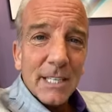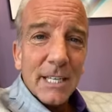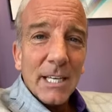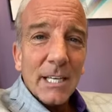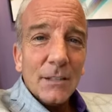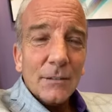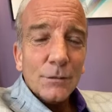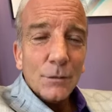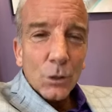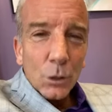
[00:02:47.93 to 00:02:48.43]

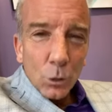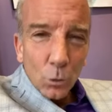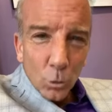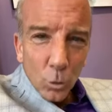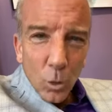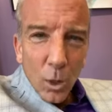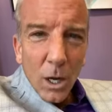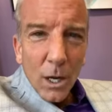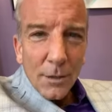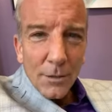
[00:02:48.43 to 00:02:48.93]
if you
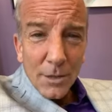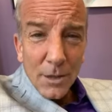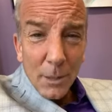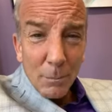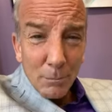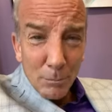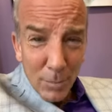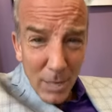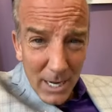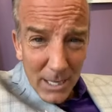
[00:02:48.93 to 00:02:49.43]
want the
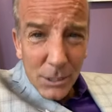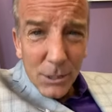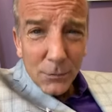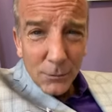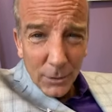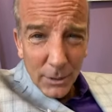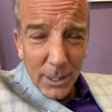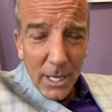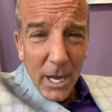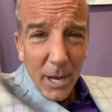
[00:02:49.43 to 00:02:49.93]
best
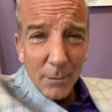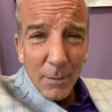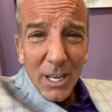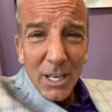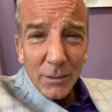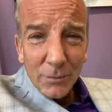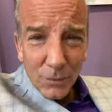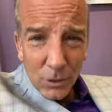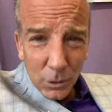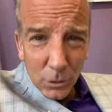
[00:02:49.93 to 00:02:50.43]
for them,
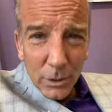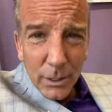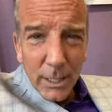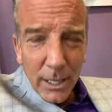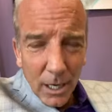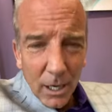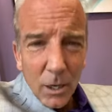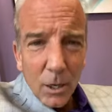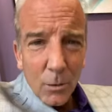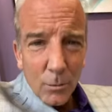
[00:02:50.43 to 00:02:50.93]
if you
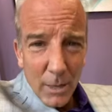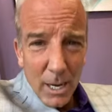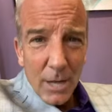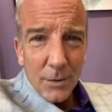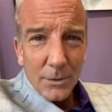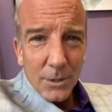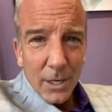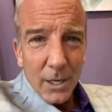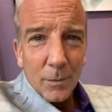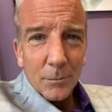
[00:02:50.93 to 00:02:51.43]
care
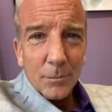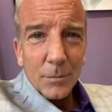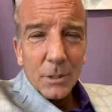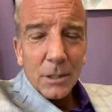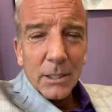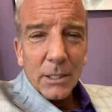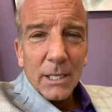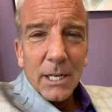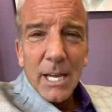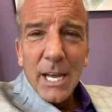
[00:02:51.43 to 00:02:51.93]
about them,
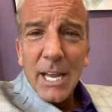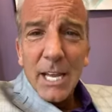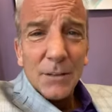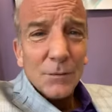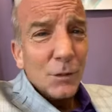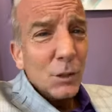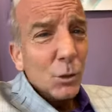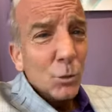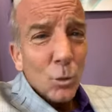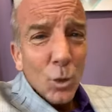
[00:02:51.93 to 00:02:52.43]

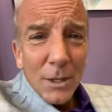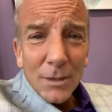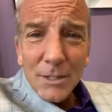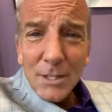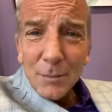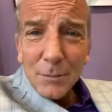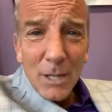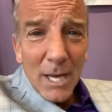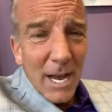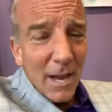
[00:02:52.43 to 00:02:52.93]
if you want
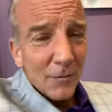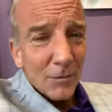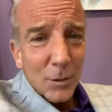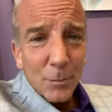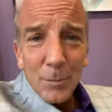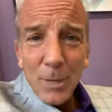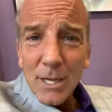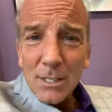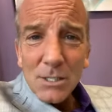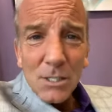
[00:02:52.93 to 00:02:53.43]
them to have the
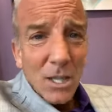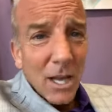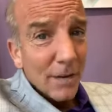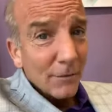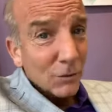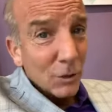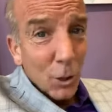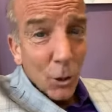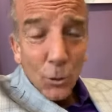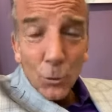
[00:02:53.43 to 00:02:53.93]
best
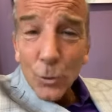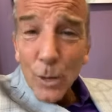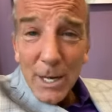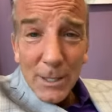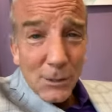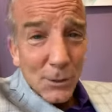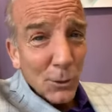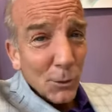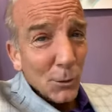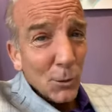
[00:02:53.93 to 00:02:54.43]
life, don't
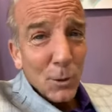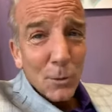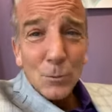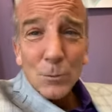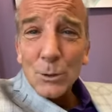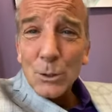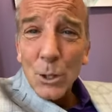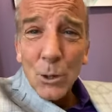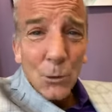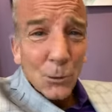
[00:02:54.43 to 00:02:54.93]
rescue them.
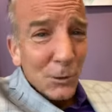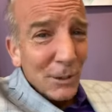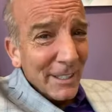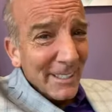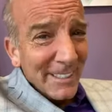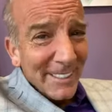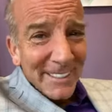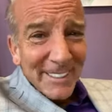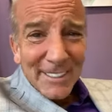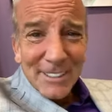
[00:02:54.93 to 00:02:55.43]
Don't
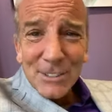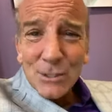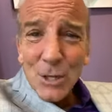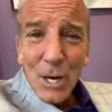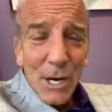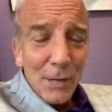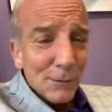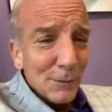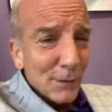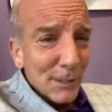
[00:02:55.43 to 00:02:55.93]

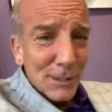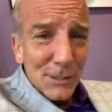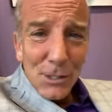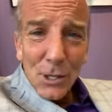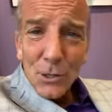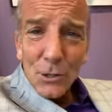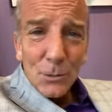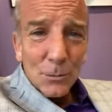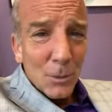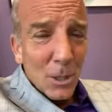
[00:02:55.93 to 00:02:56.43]
try and fix
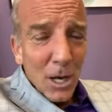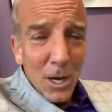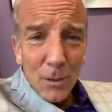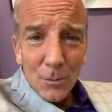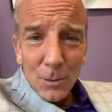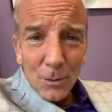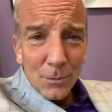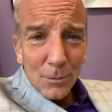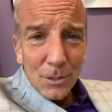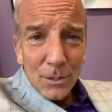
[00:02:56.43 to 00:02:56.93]
all their
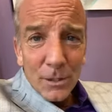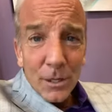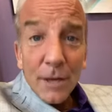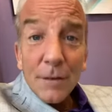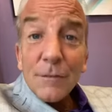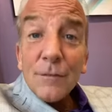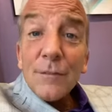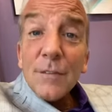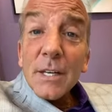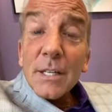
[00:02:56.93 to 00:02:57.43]
problems.
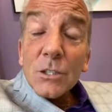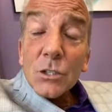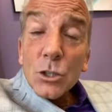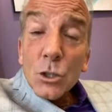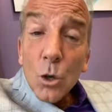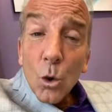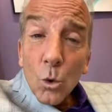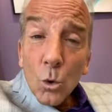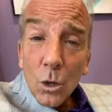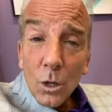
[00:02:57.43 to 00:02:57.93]
Fix
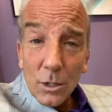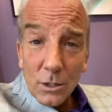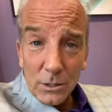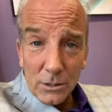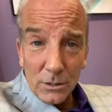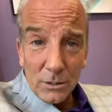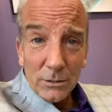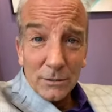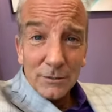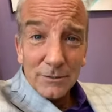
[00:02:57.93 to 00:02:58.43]
yours.
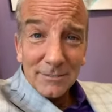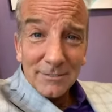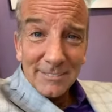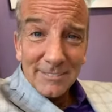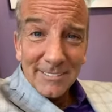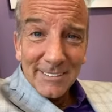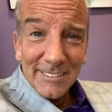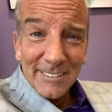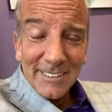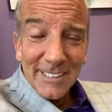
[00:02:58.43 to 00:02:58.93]

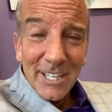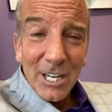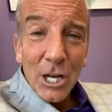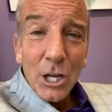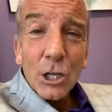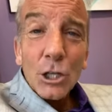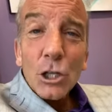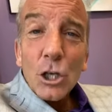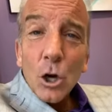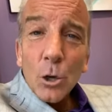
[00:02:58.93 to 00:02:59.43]

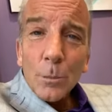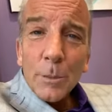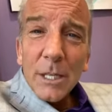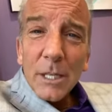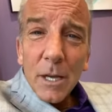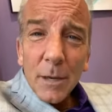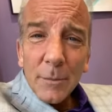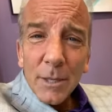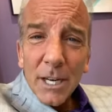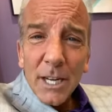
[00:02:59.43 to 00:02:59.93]
Go
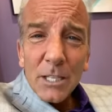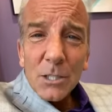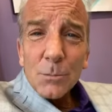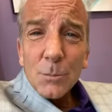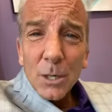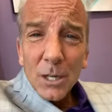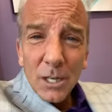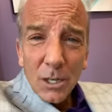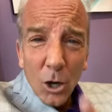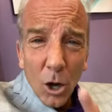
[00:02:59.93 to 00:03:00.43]
become an
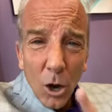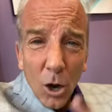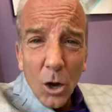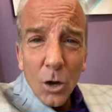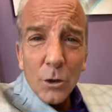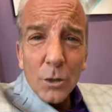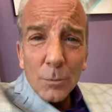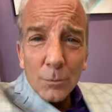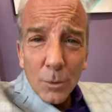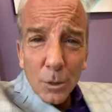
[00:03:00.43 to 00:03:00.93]
expert in all
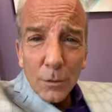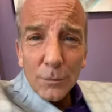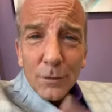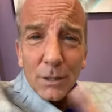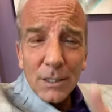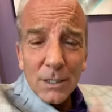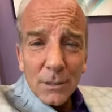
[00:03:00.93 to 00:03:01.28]
the perfect